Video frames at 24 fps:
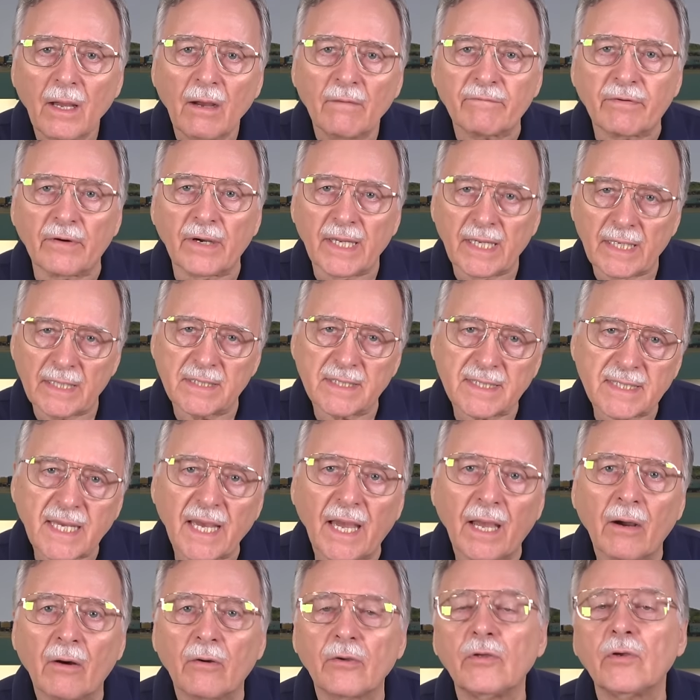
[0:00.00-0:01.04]
For N
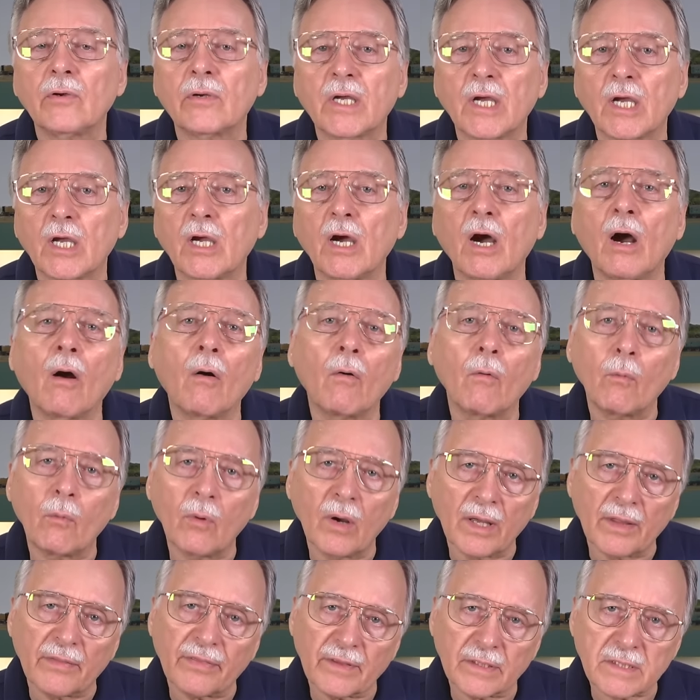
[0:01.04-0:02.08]
scale, you can go
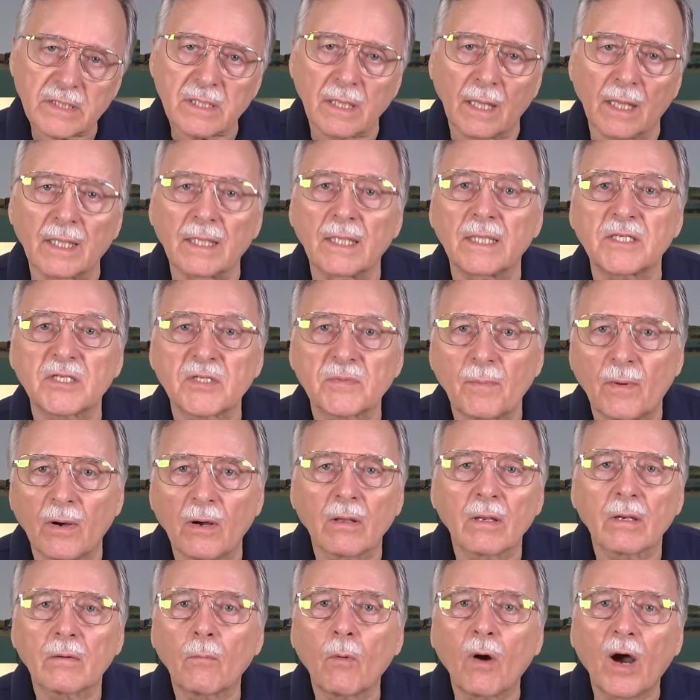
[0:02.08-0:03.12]
with slightly
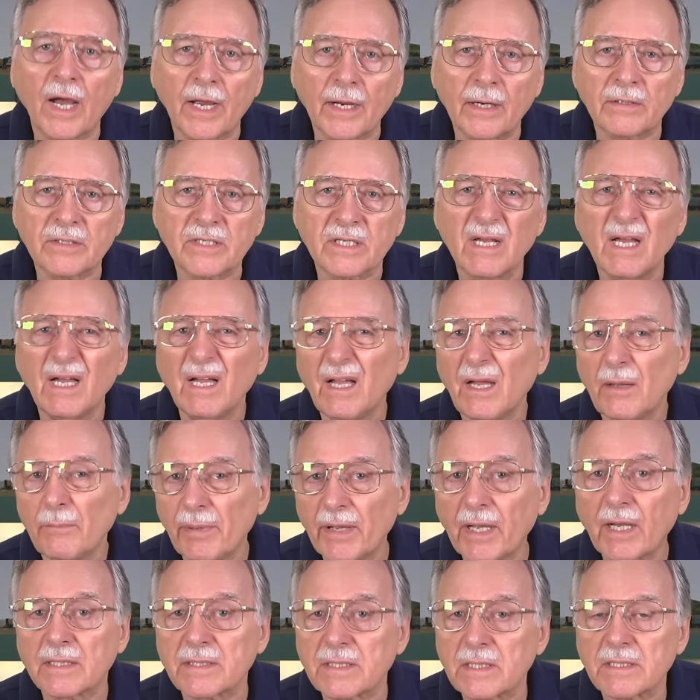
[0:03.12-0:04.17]
smaller wires
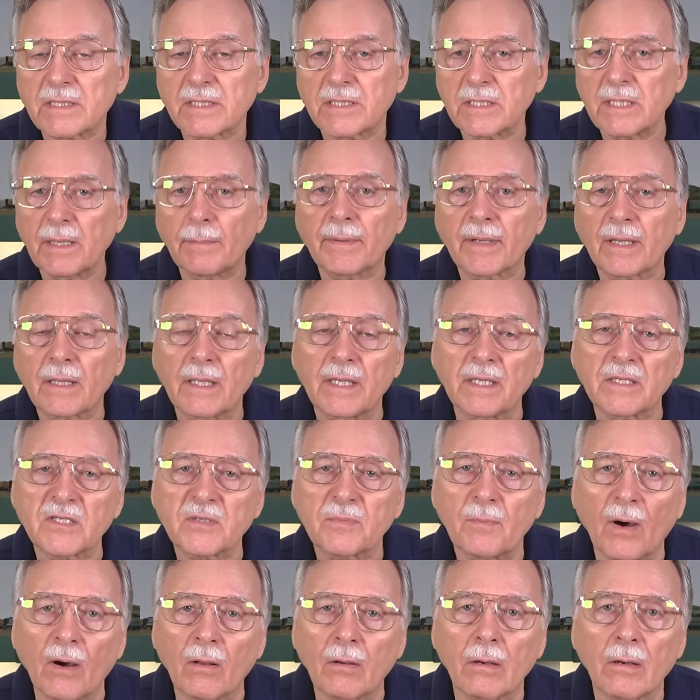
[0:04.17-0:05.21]
because it's typically a
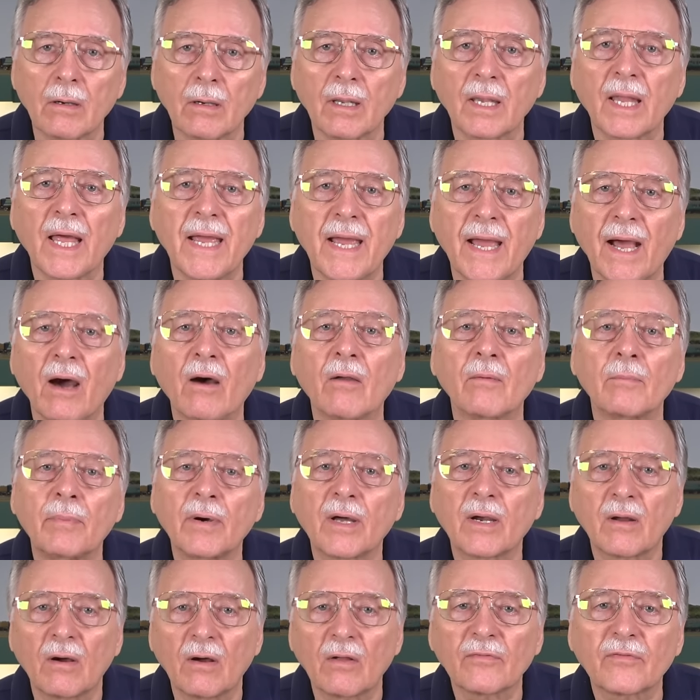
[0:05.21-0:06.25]
smaller layout,
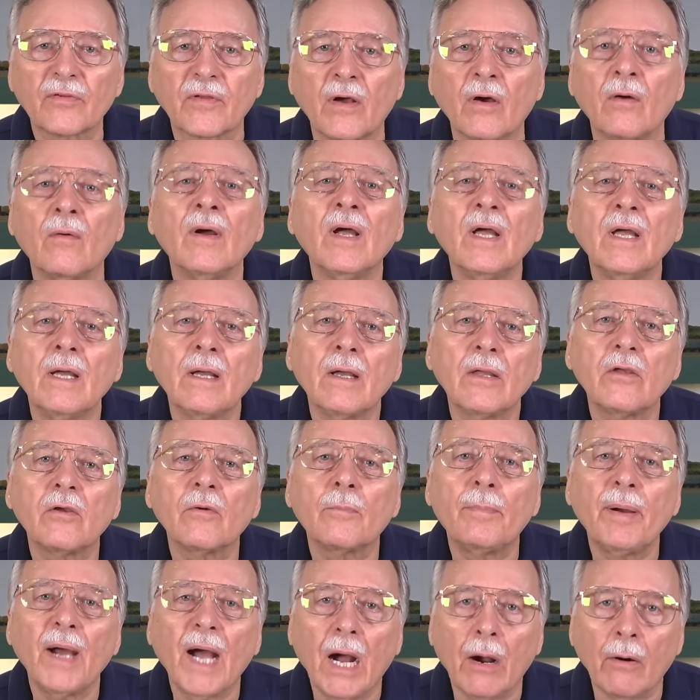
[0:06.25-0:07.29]
but also
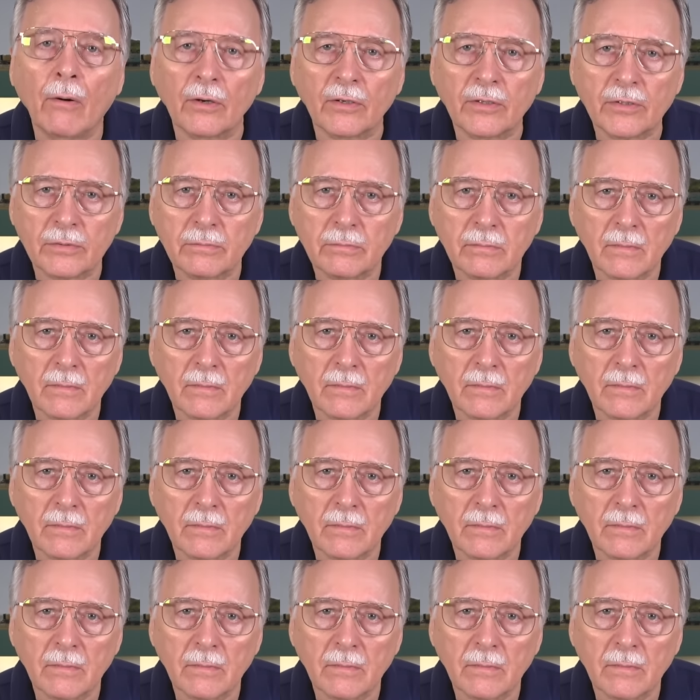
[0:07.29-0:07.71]
your power